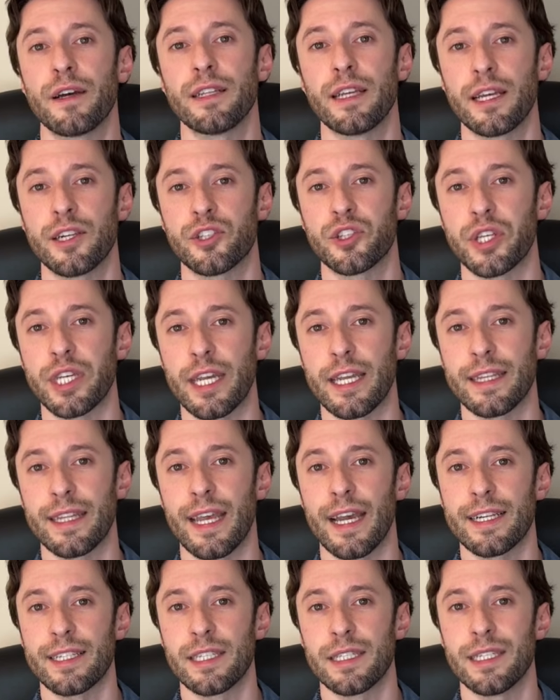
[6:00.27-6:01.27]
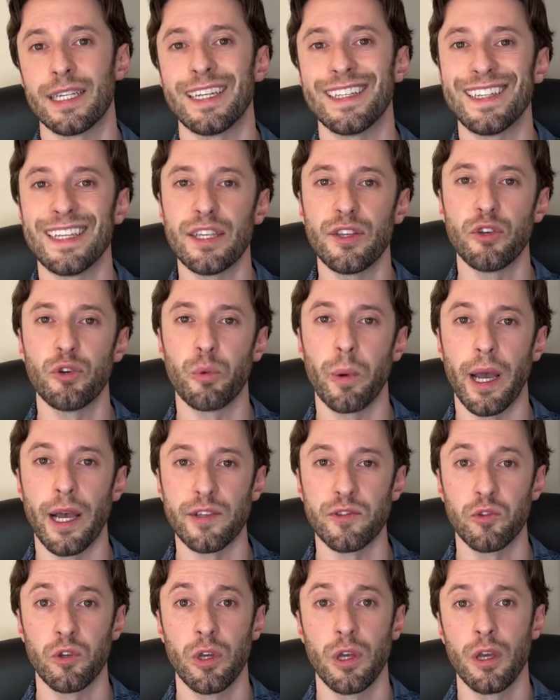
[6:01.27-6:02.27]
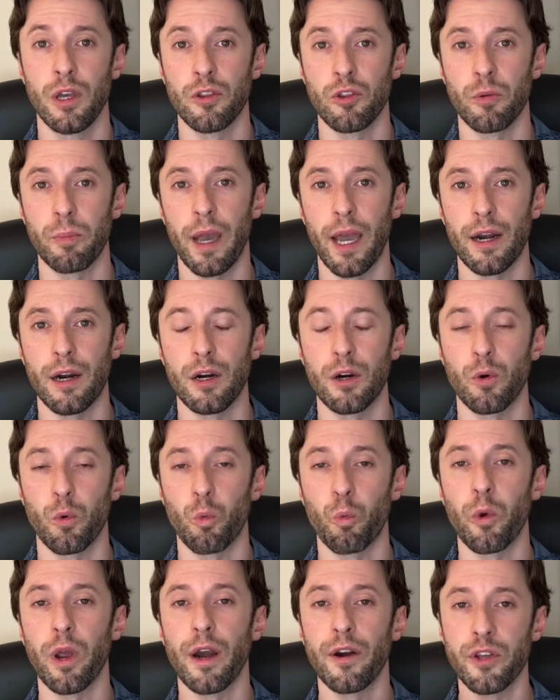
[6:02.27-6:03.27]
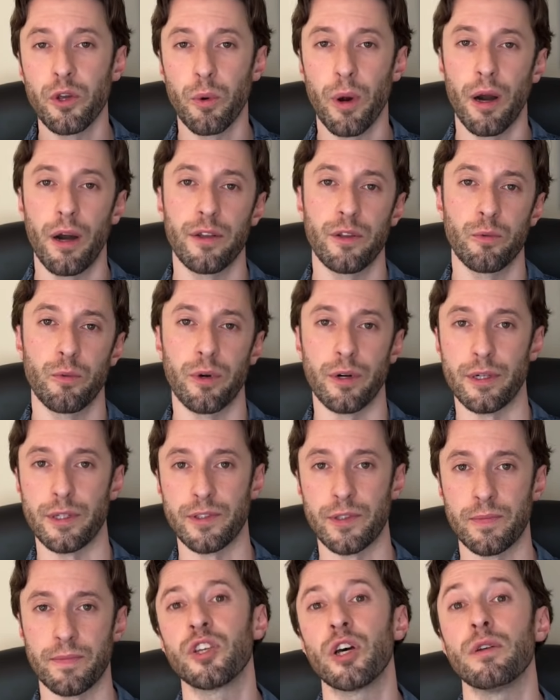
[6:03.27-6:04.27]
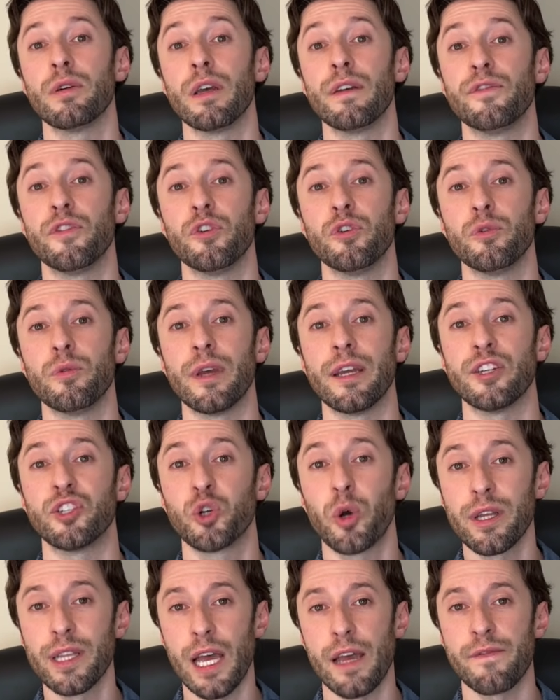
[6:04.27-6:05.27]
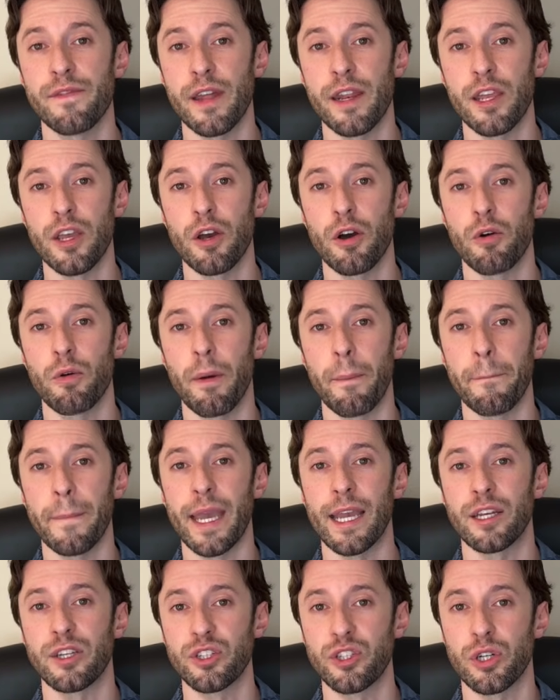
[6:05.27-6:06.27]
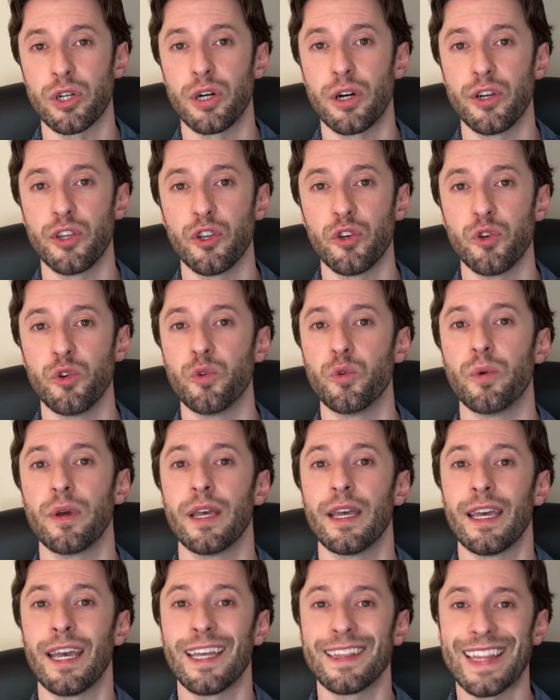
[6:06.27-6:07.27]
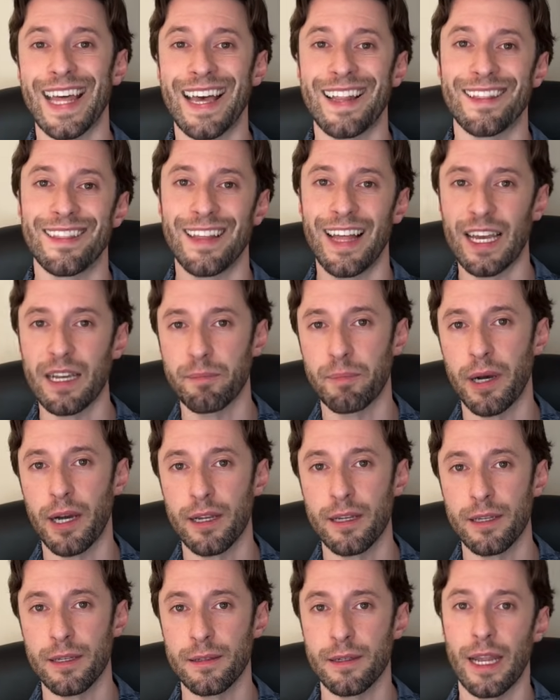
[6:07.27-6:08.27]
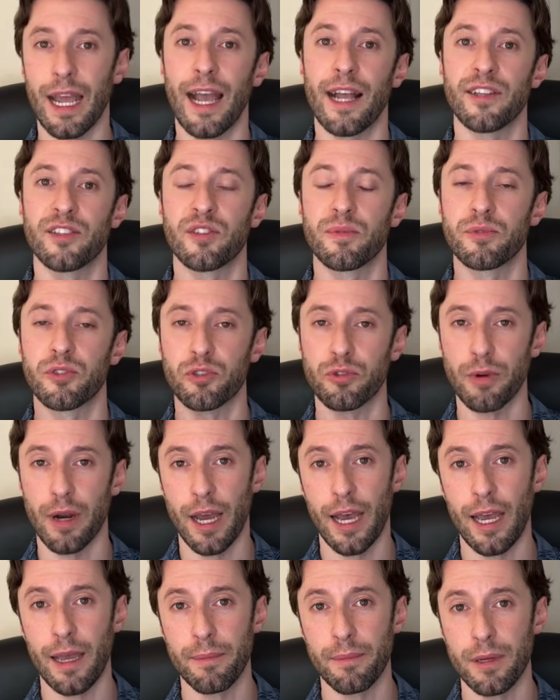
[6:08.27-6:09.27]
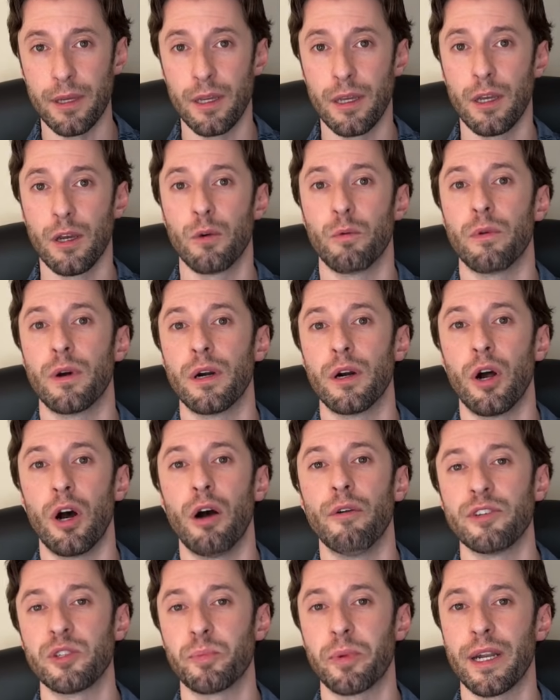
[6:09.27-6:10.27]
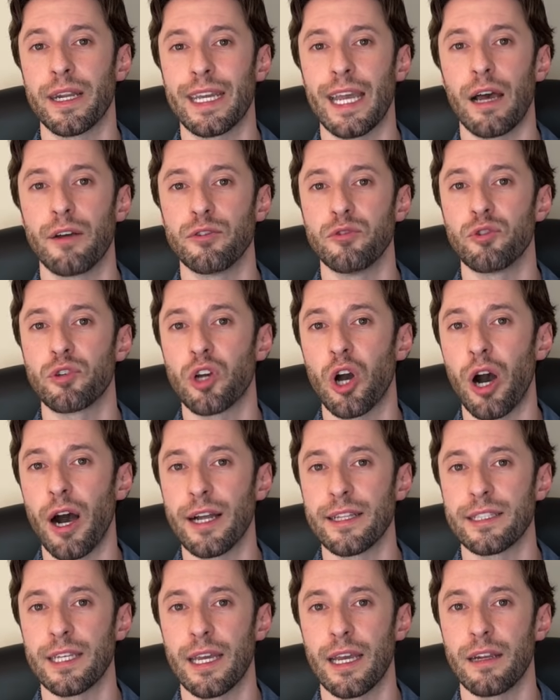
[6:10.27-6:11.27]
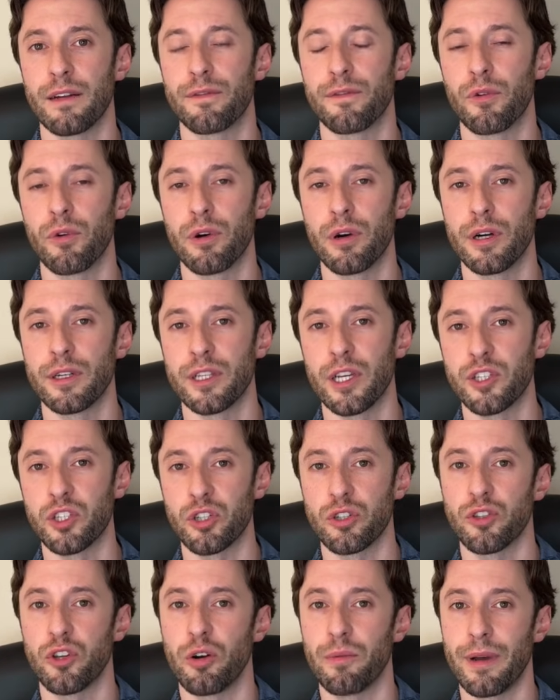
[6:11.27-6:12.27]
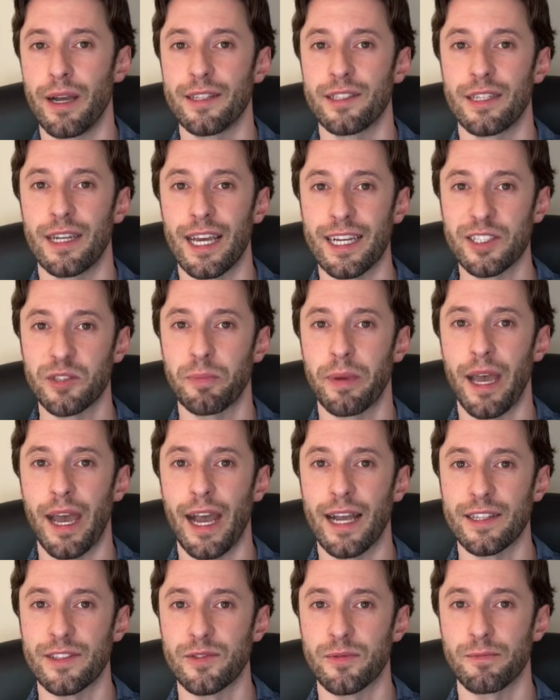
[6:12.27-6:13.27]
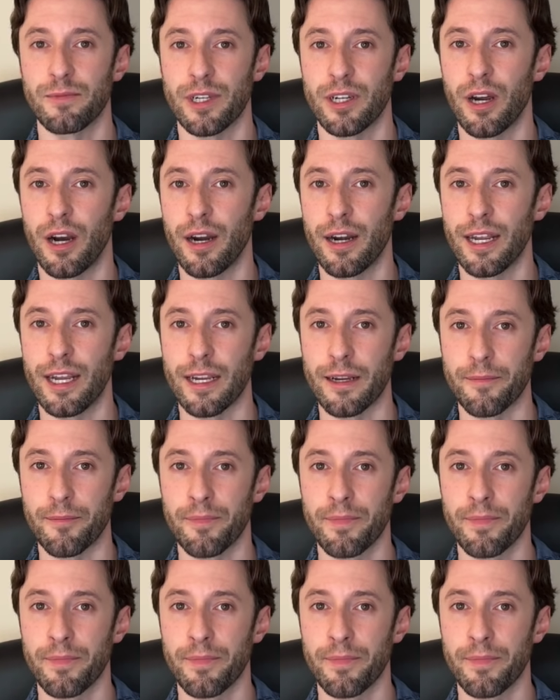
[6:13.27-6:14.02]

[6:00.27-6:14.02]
financially connected in the US no matter where you are in the world. So if you enjoyed that video, make sure you hit that like button and subscribe. We're always putting out new content for digital nomads and expats regarding